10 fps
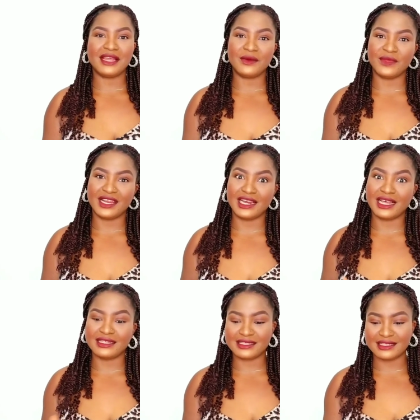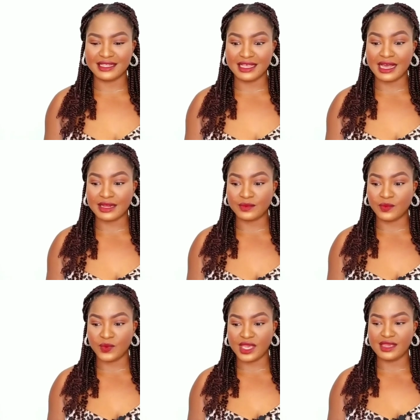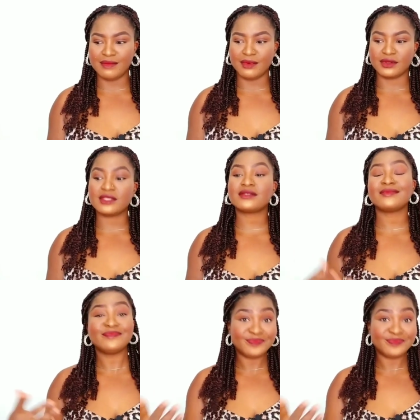be that we learned the hard way, but